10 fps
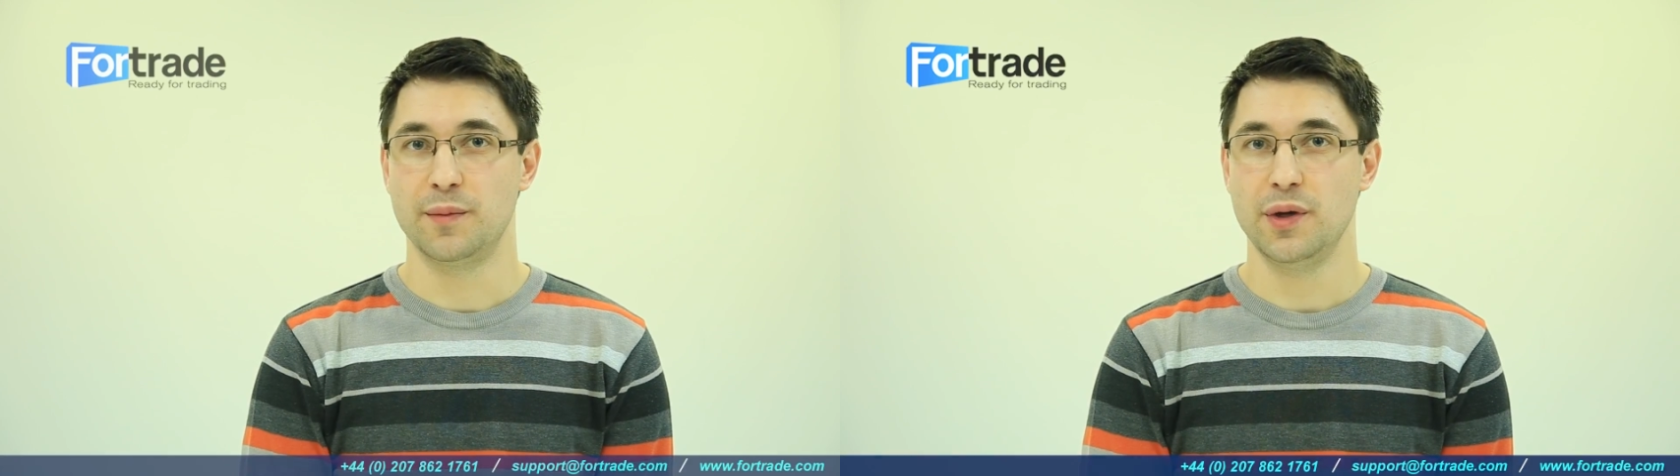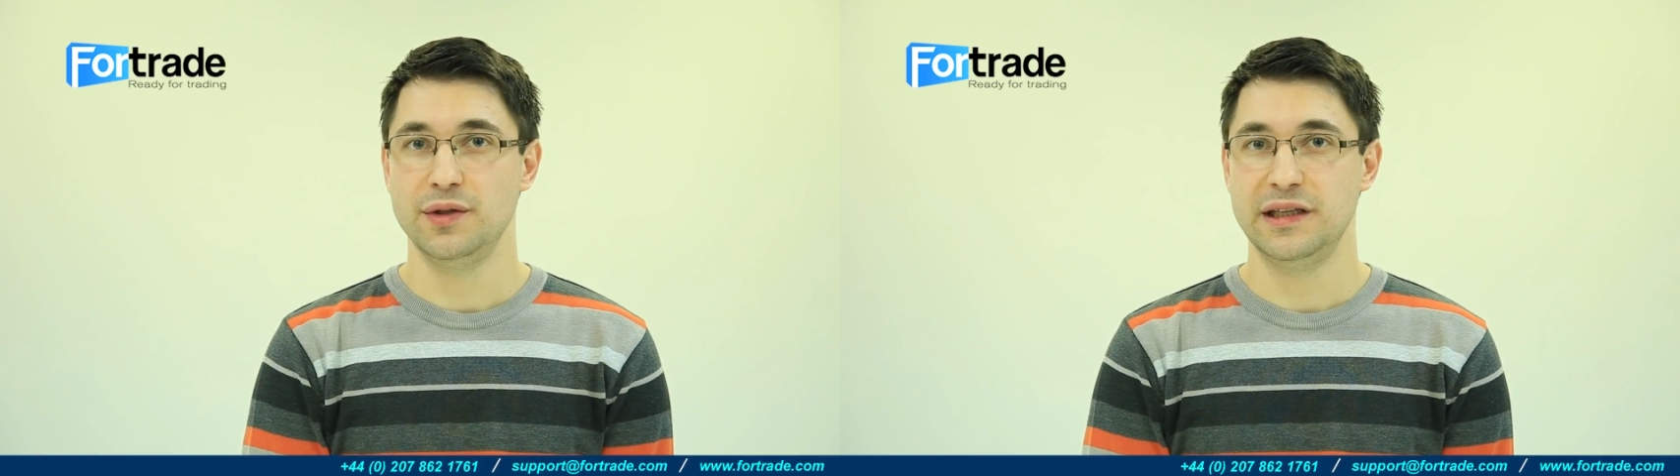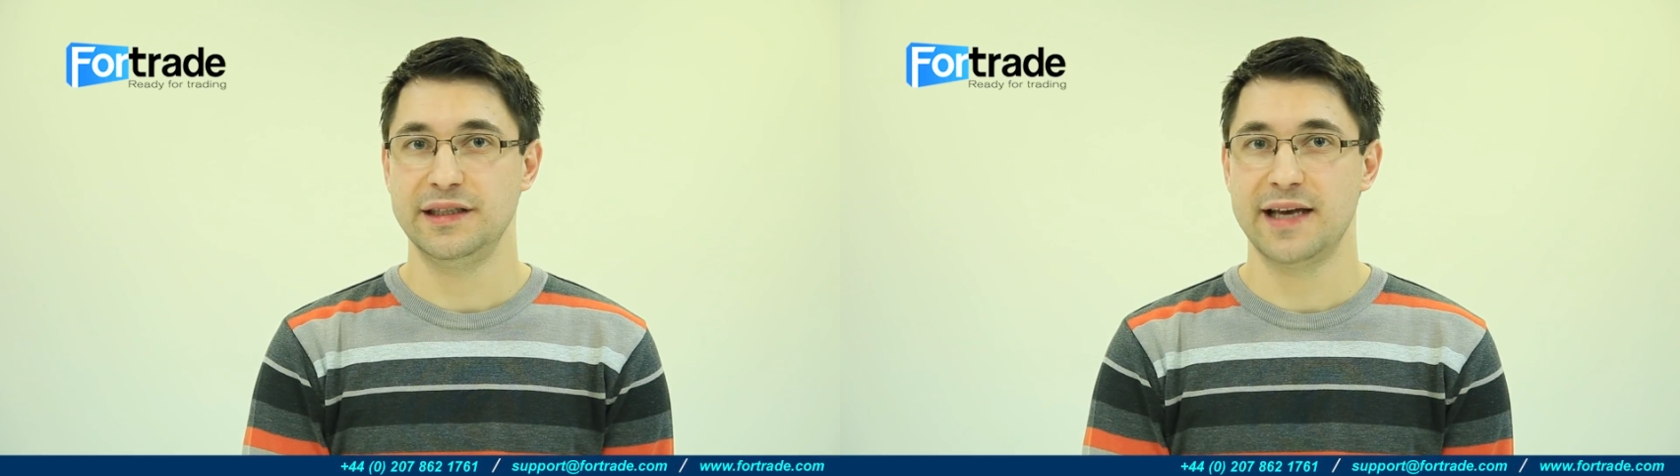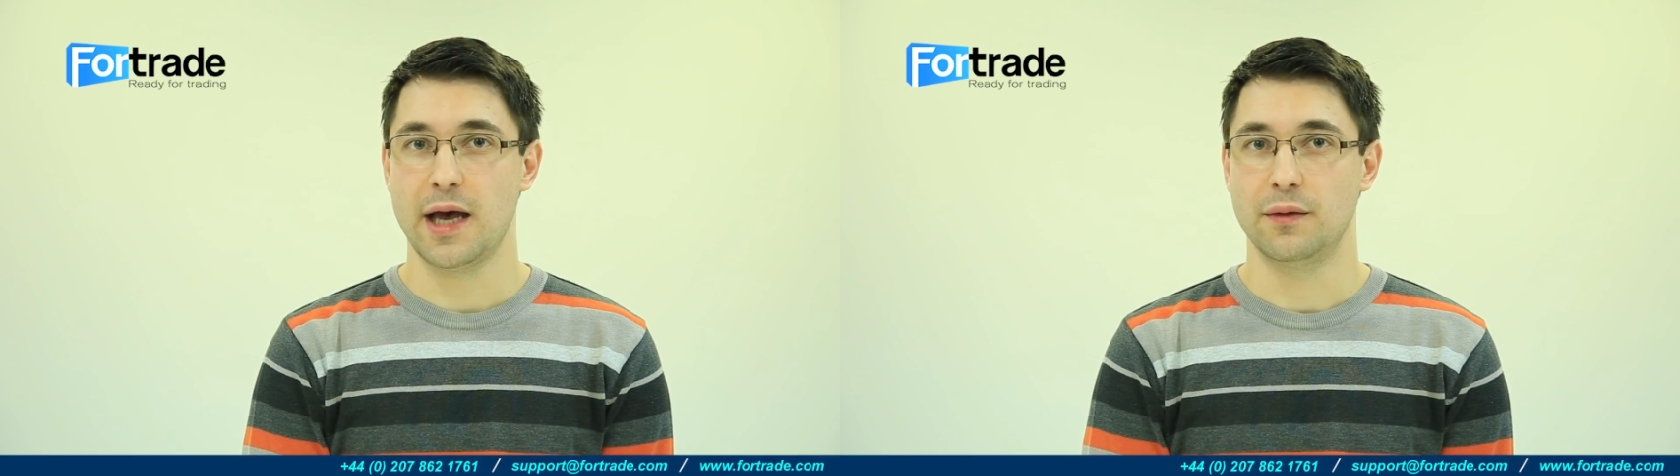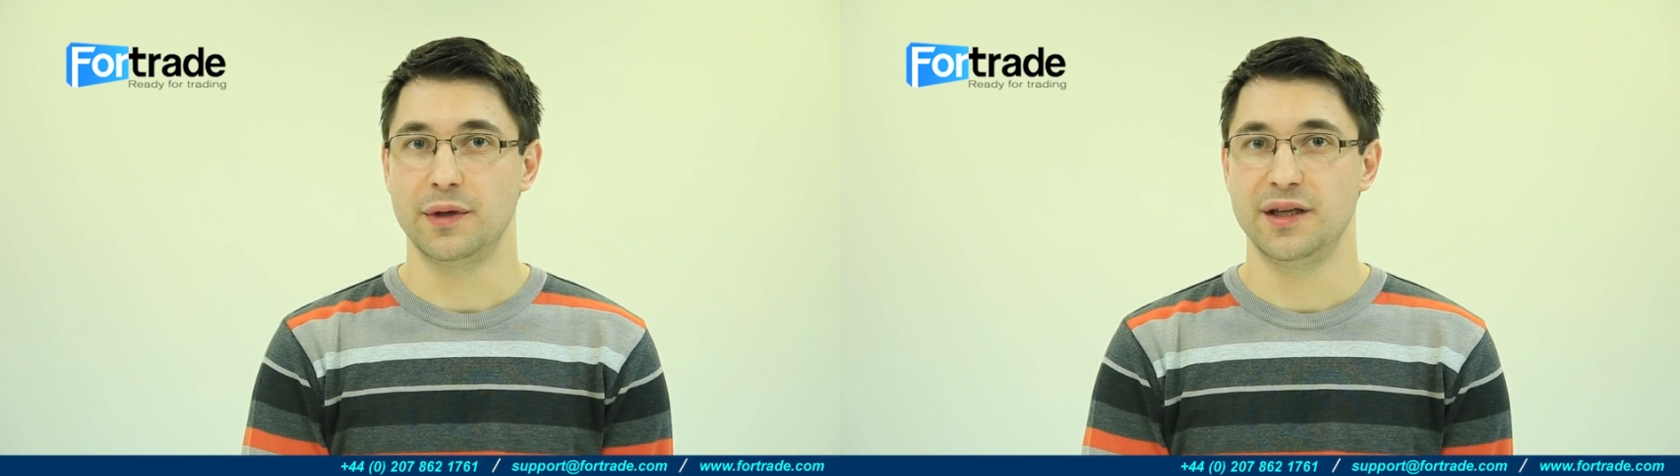mostly
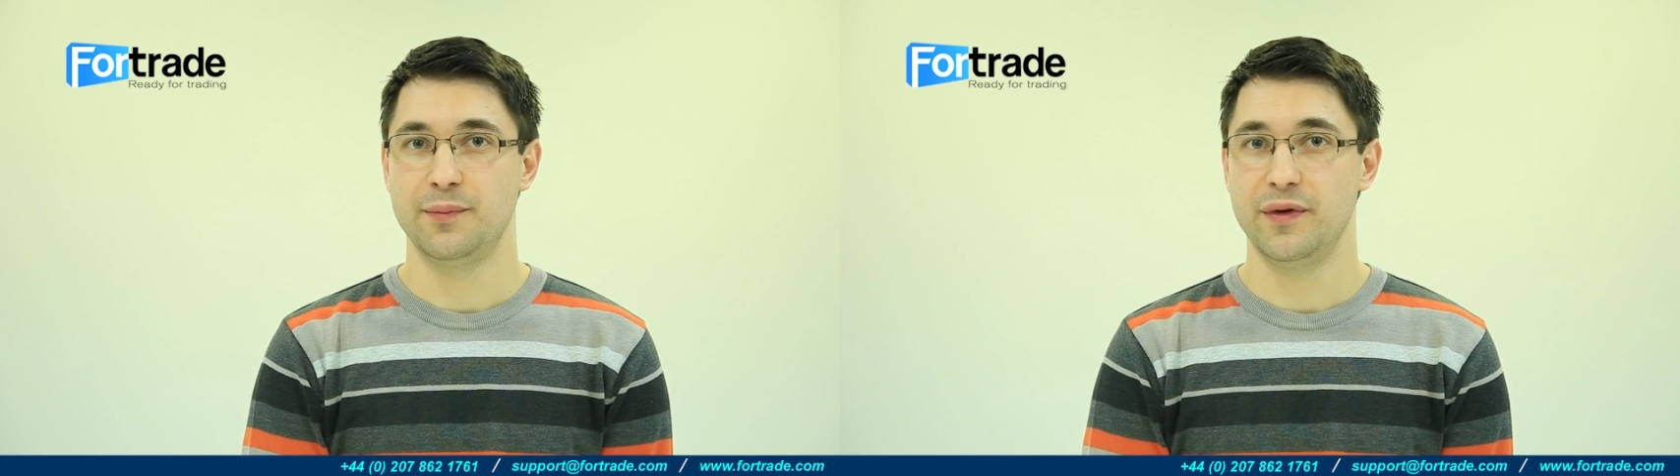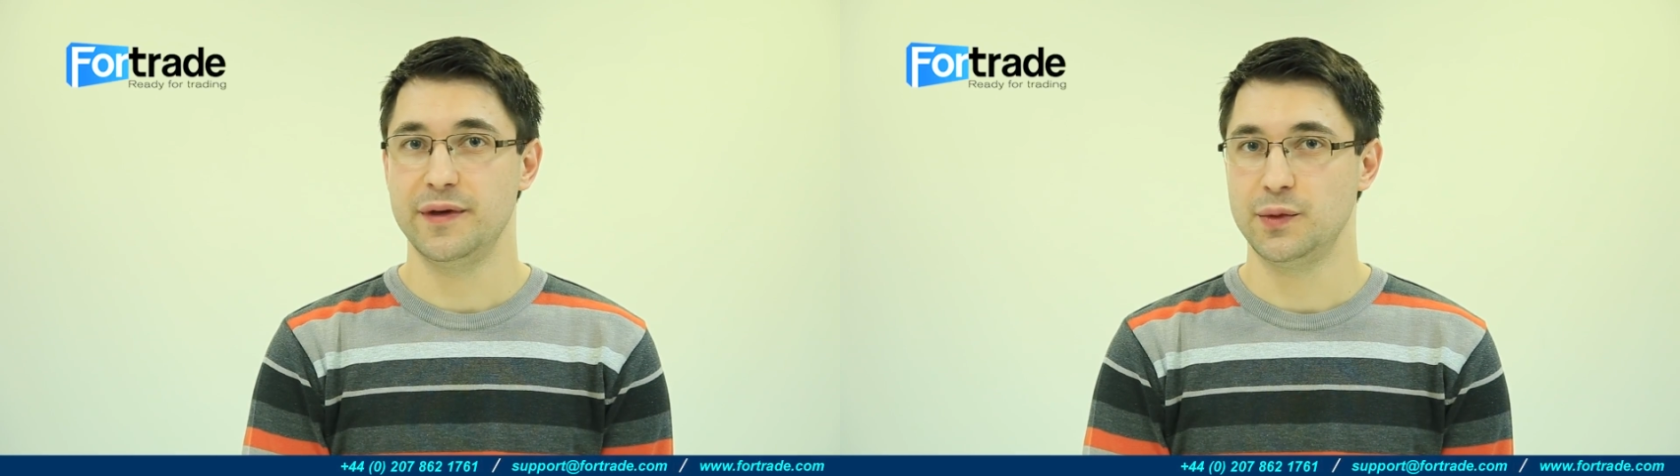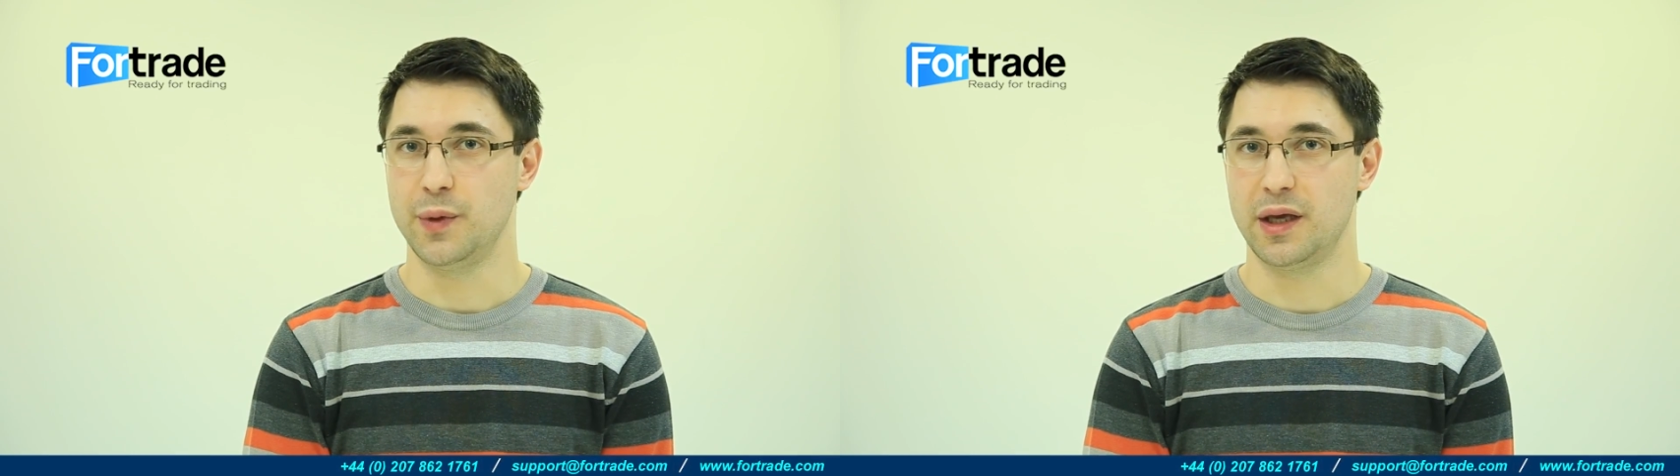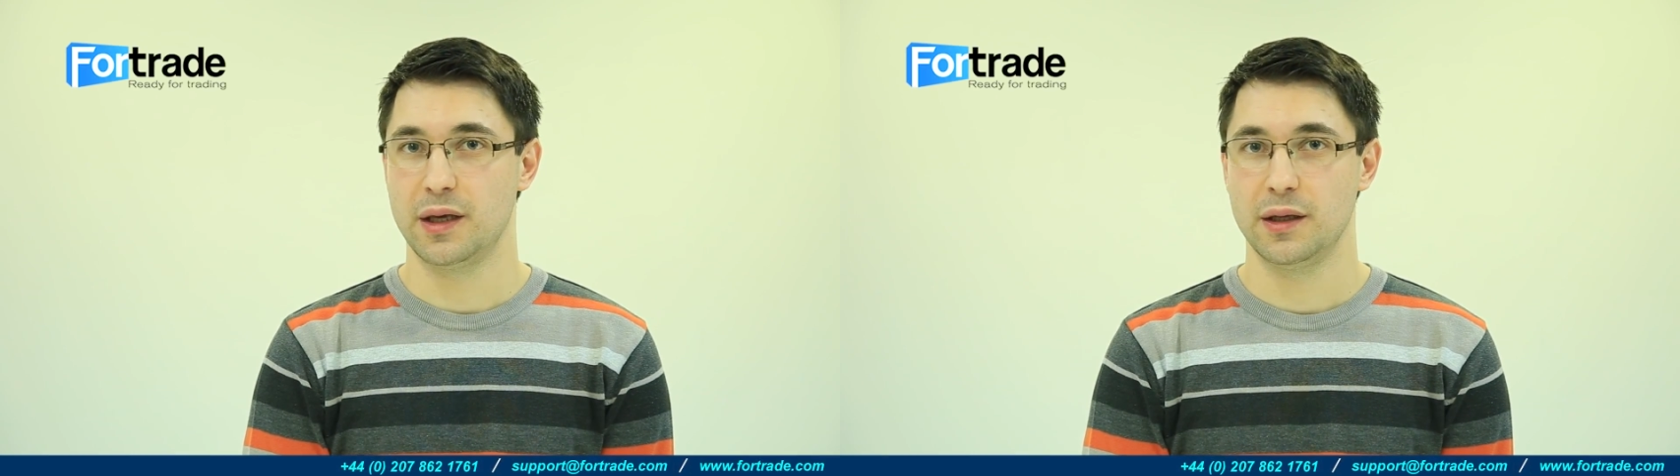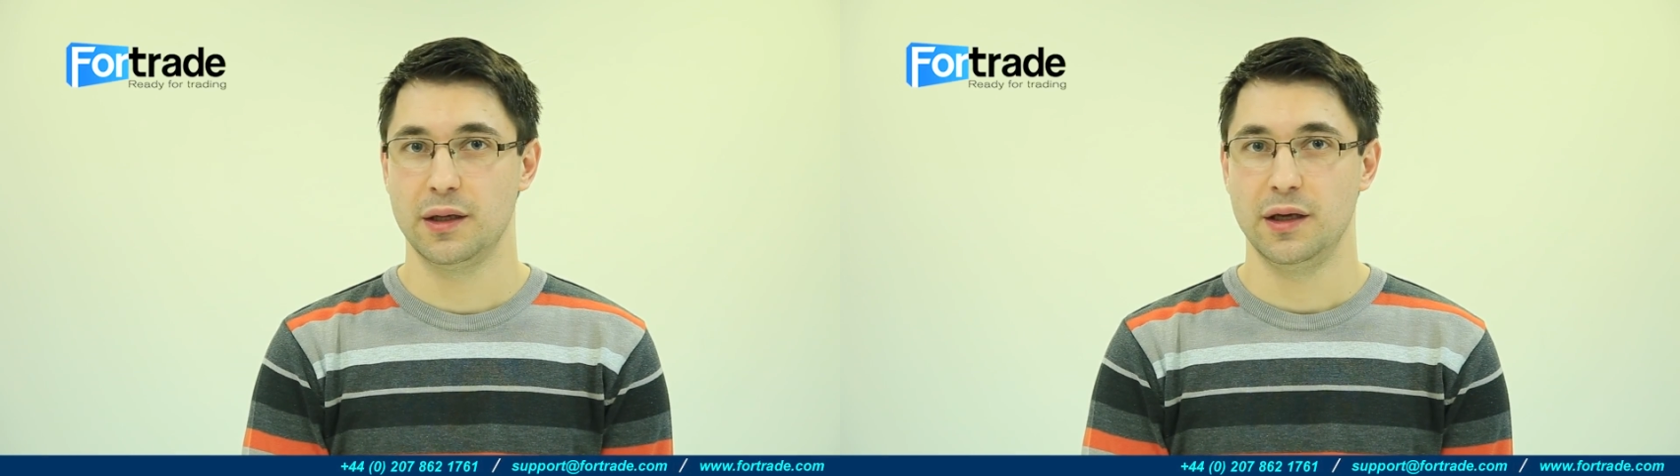down in the previous week.